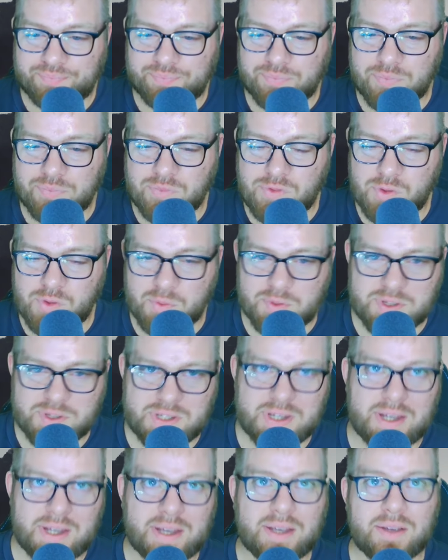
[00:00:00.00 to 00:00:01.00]
So we'll
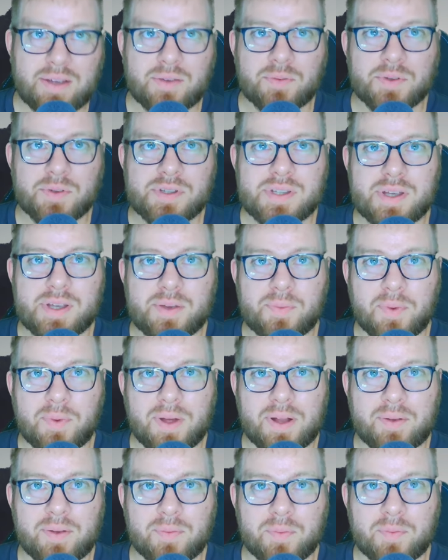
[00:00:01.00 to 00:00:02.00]
see
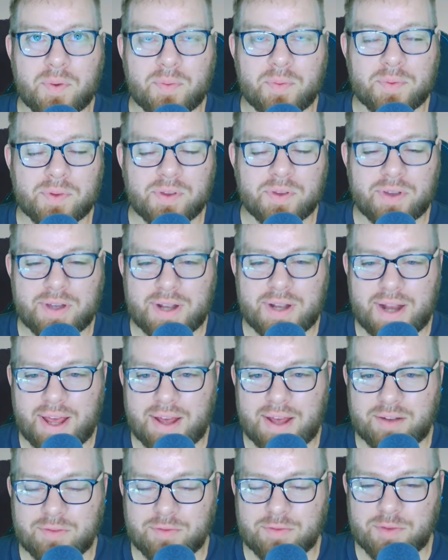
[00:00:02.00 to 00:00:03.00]
what we're looking
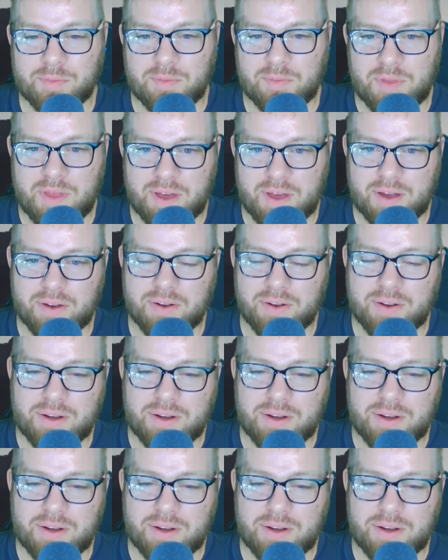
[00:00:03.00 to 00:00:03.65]
at from there.